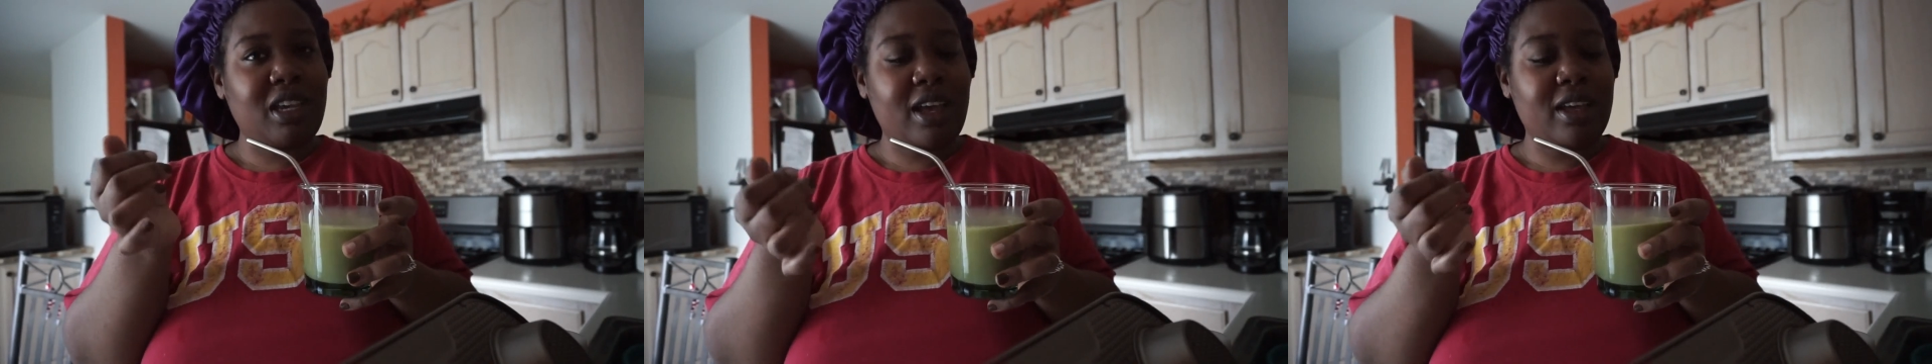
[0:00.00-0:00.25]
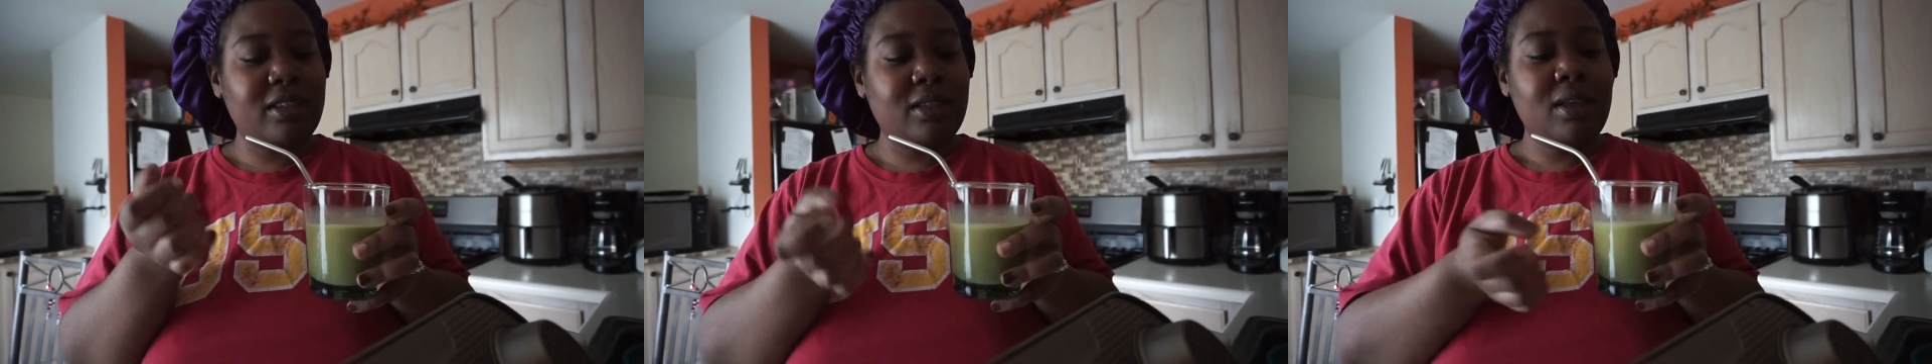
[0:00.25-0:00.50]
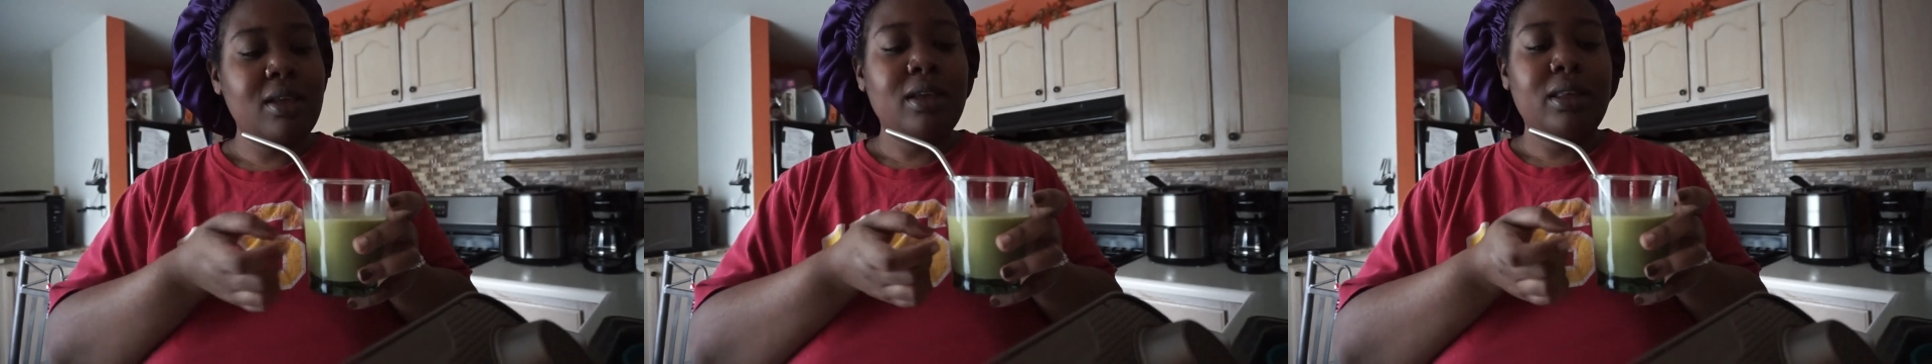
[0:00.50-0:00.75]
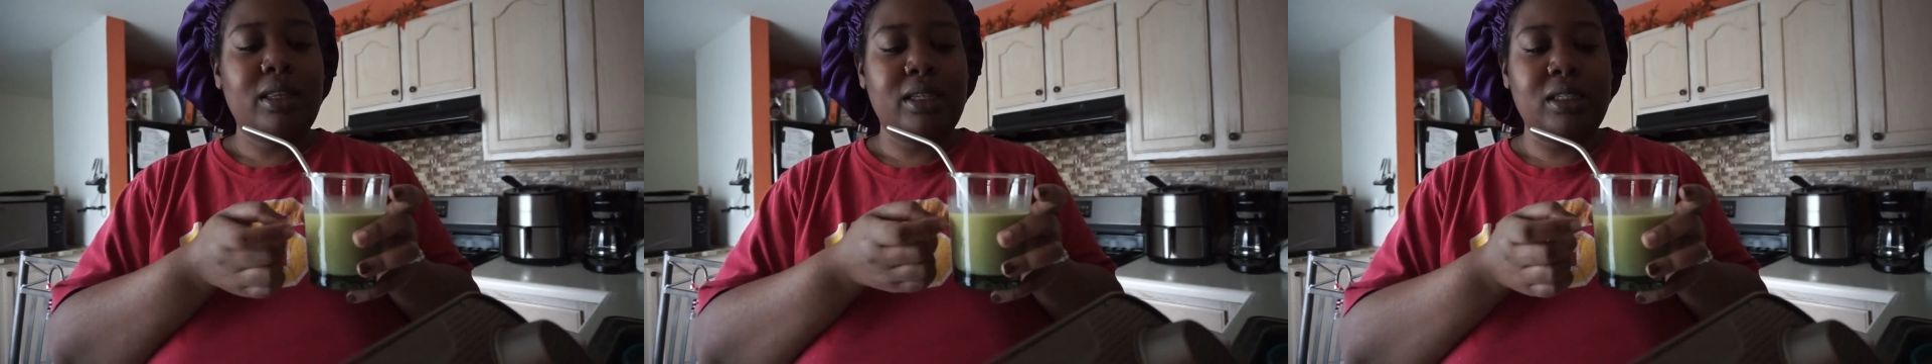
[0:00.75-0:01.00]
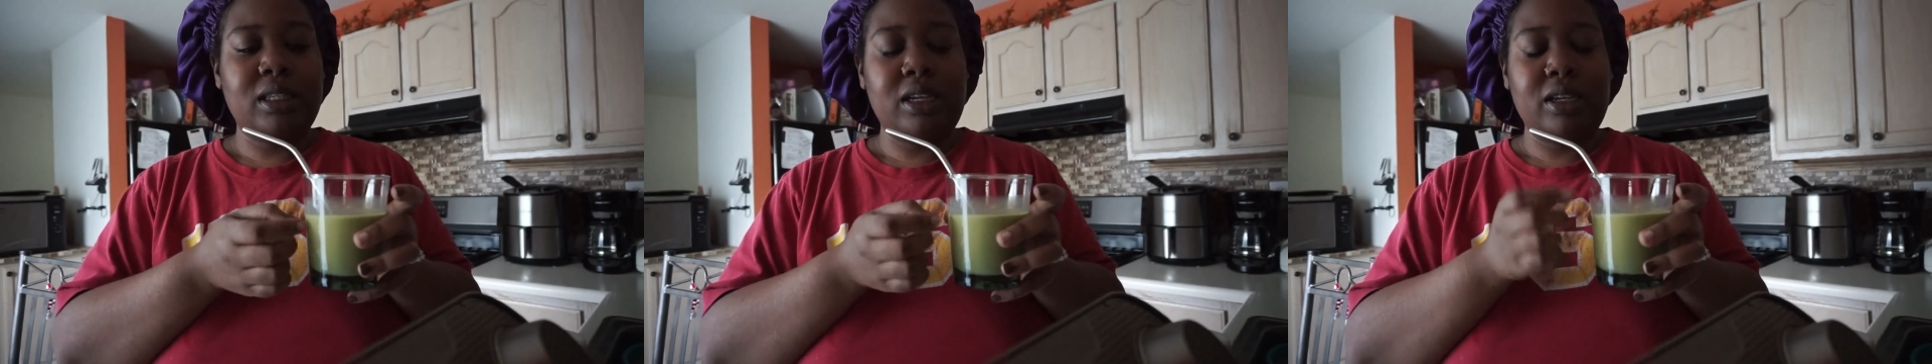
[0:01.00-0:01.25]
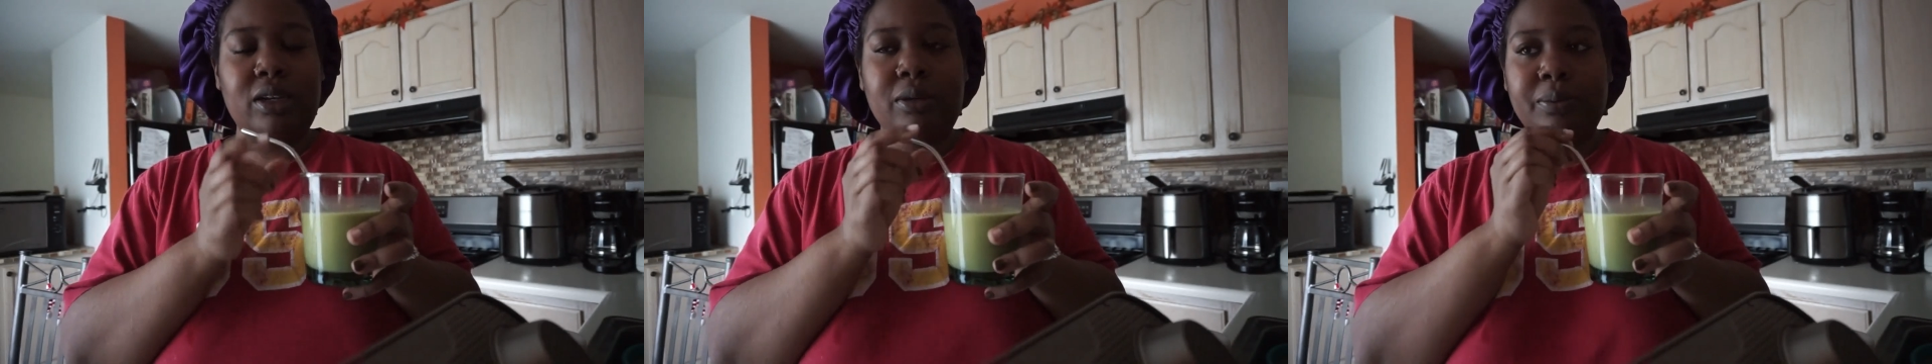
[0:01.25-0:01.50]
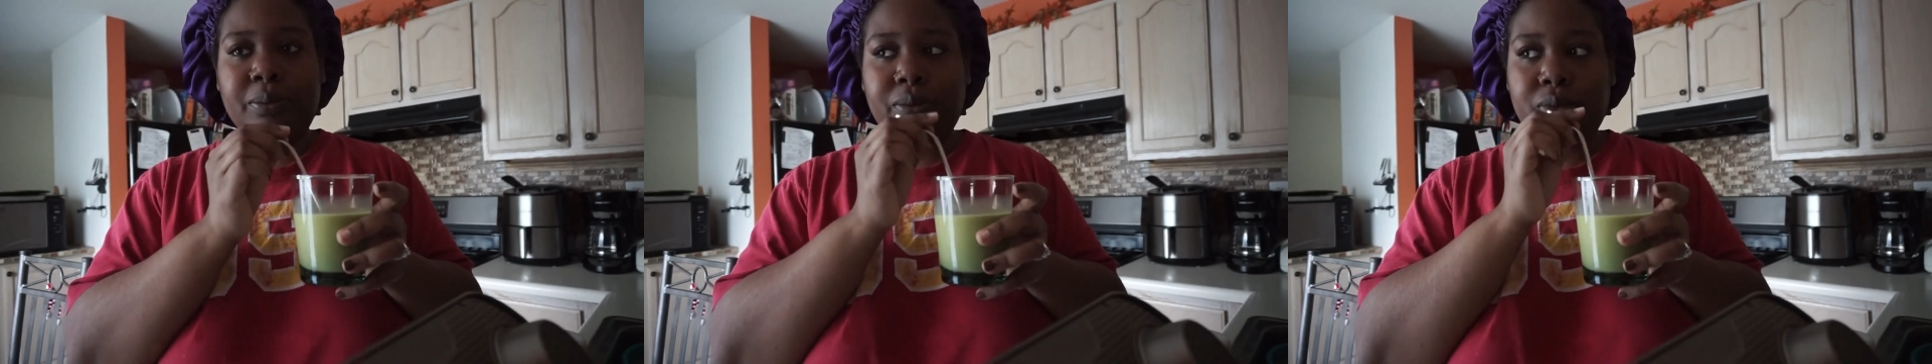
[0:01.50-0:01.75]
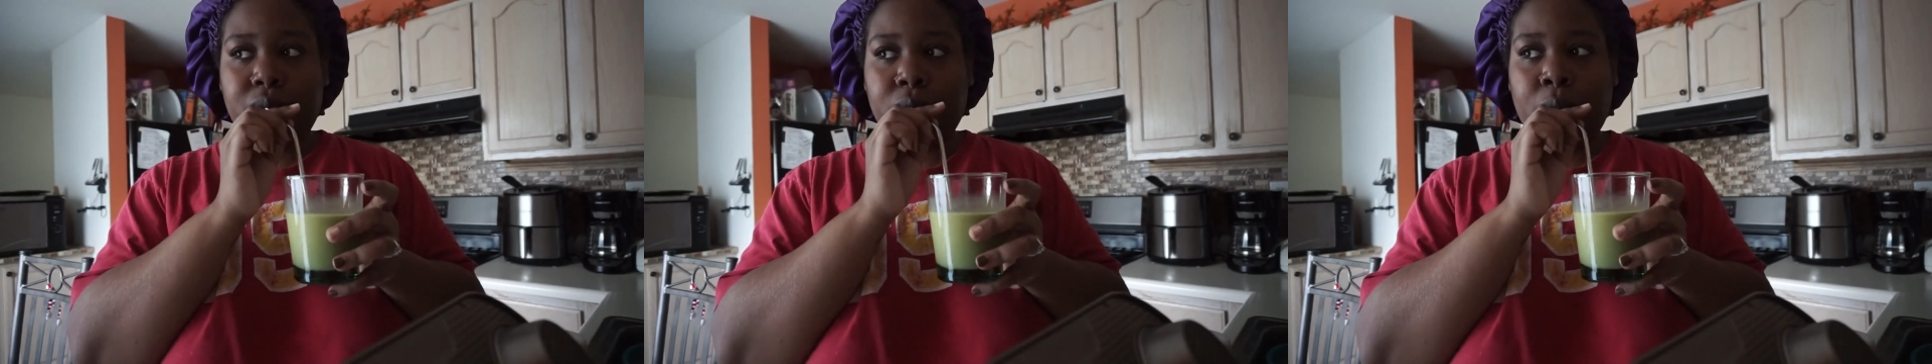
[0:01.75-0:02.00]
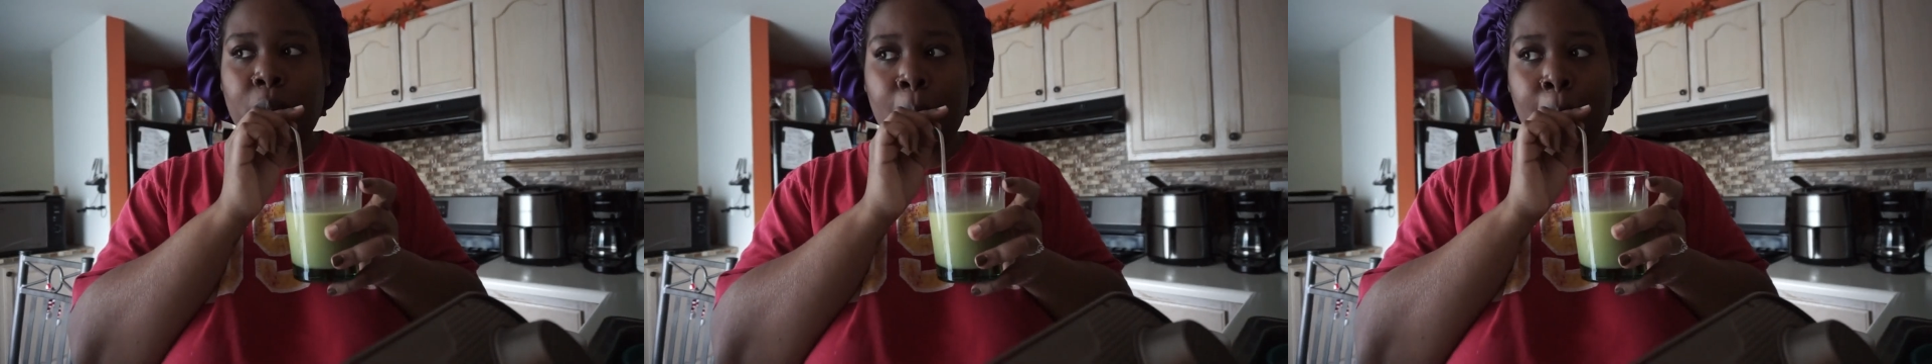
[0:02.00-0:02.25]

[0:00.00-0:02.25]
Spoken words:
has, this is good.